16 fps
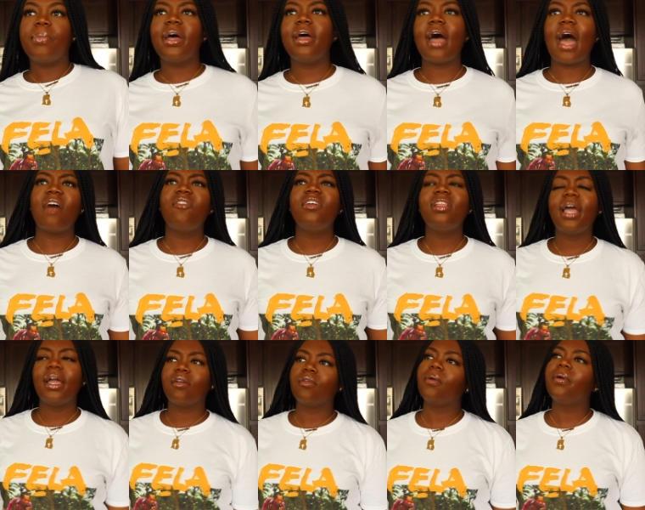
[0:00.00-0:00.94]
But I
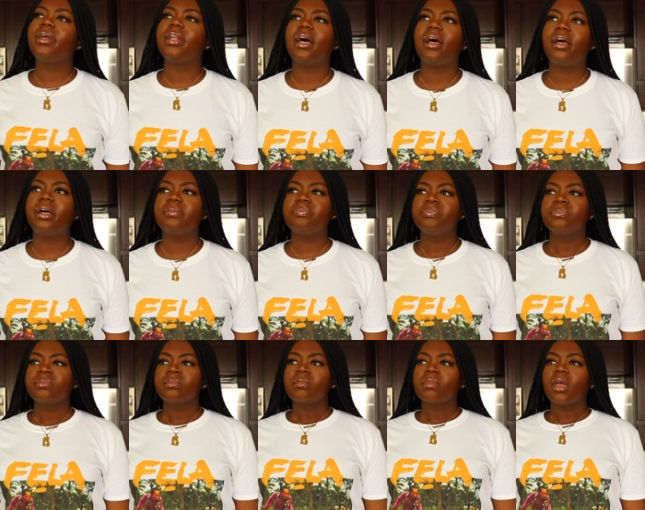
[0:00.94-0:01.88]
feel like growing
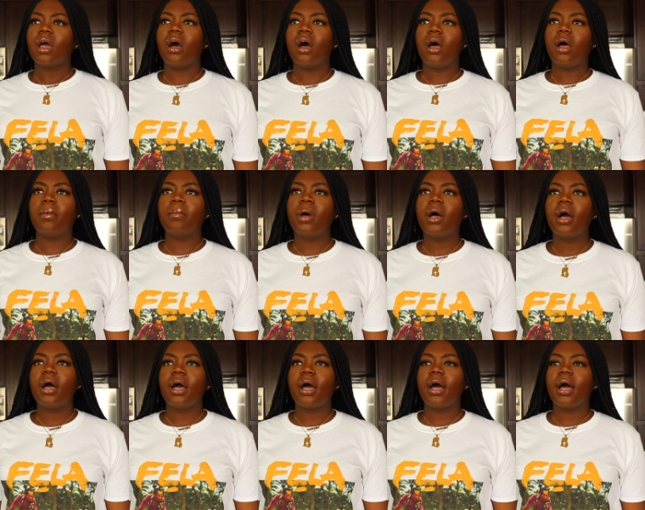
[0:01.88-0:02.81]
up, um,
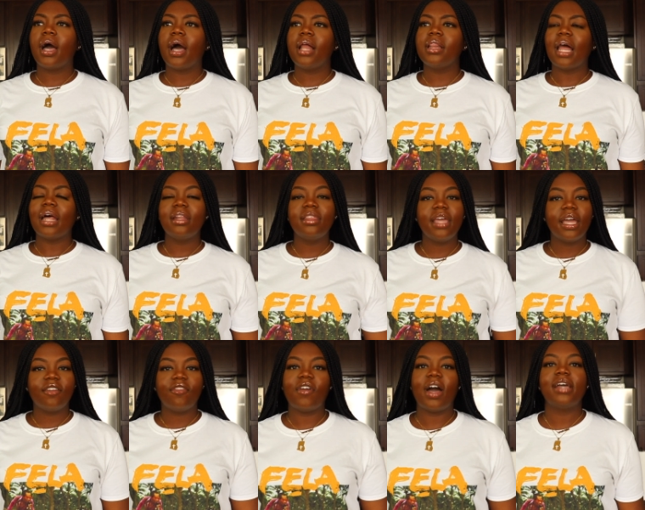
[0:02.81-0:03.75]
a lot of the
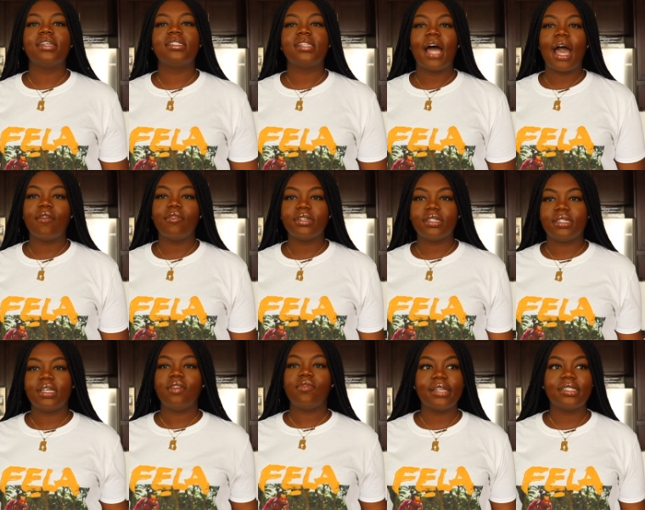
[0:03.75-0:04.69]
advice that I
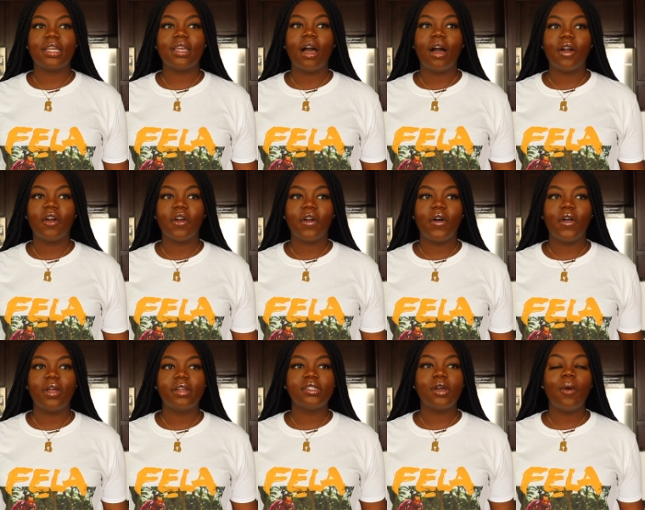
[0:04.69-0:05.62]
received as a young
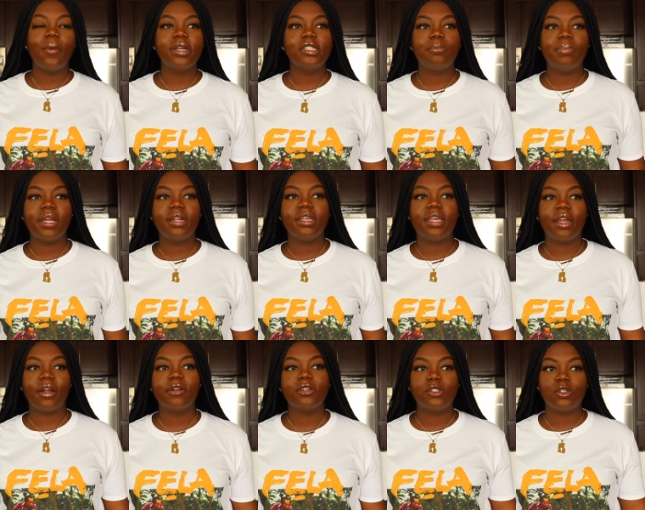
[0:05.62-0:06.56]
girl has always been
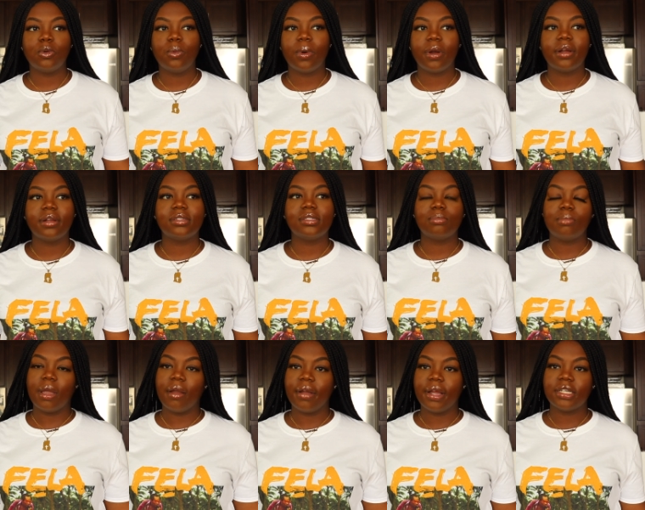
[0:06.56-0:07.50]
geared towards
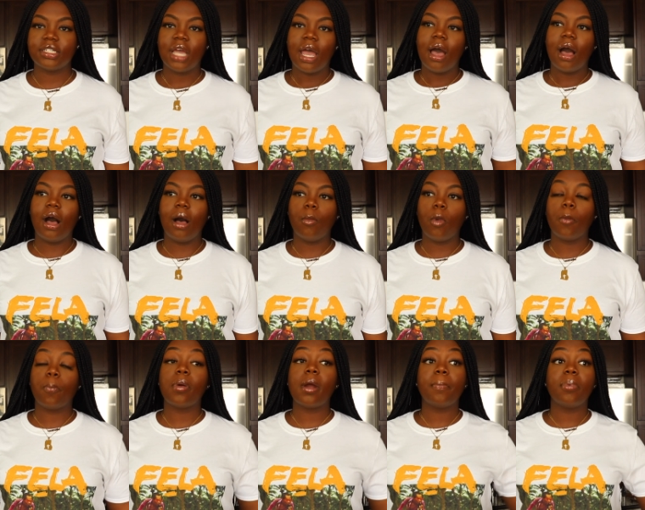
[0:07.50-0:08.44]
marriage um, or
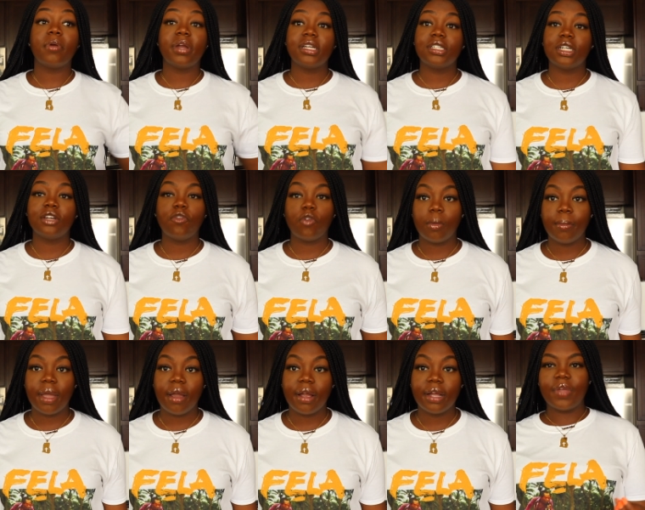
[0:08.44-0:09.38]
preparation for
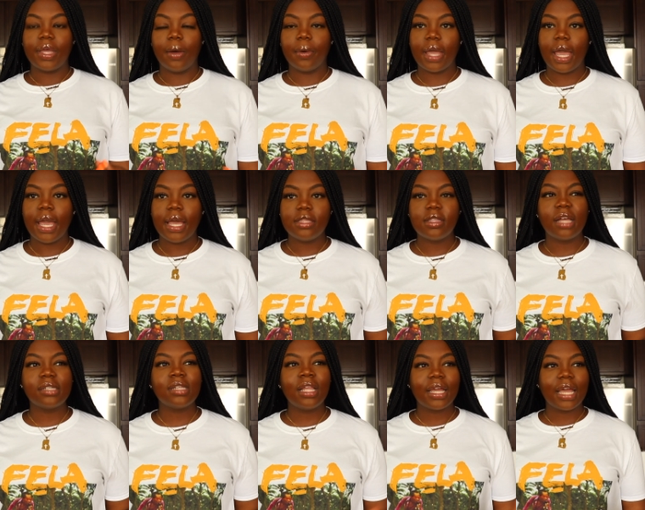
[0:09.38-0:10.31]
marriage. Okay, and
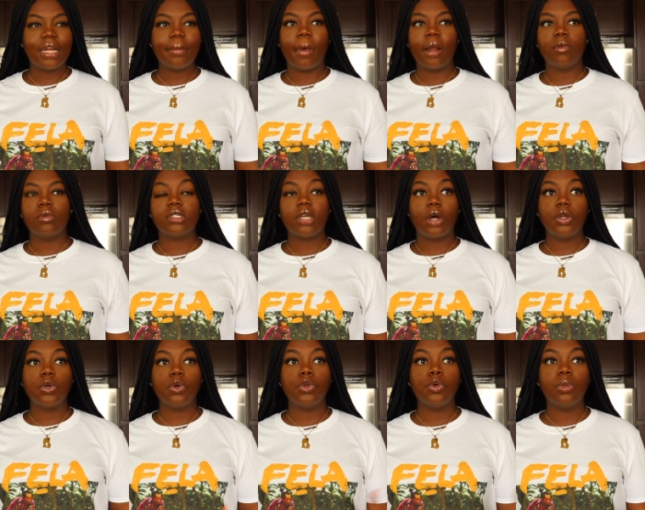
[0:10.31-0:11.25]
that's not like anybody will tell
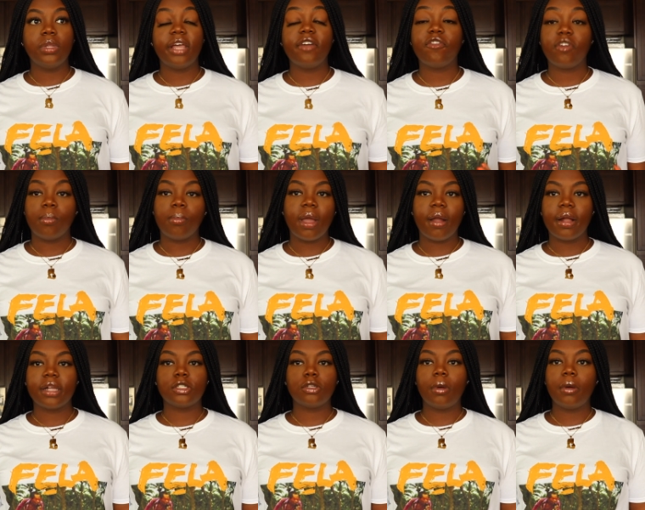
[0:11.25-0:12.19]
you you live for
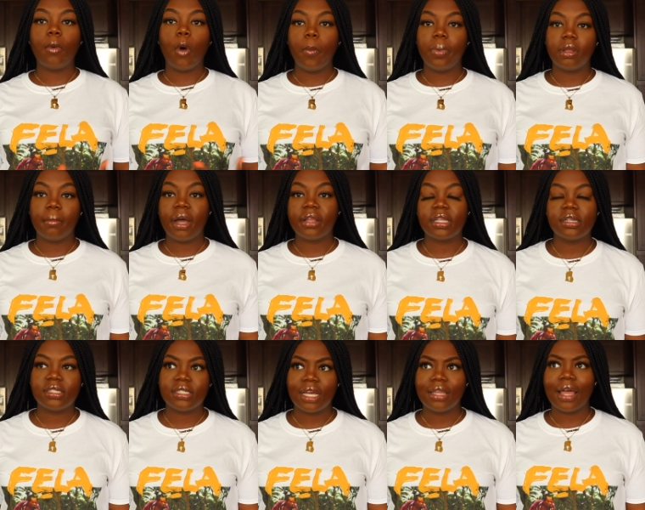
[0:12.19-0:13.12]
marriage. No one will open their mouth
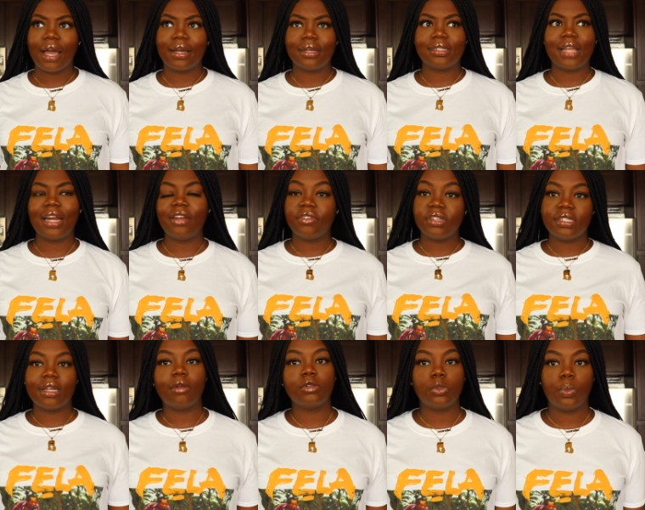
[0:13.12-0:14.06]
and say that because that even
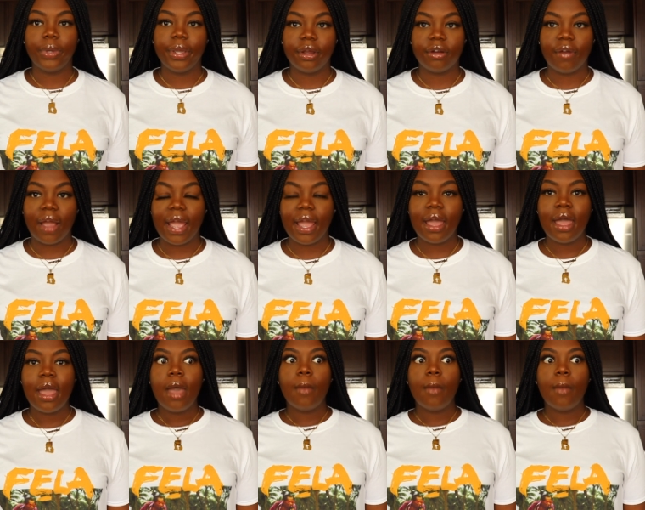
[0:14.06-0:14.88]
sounds weird, right?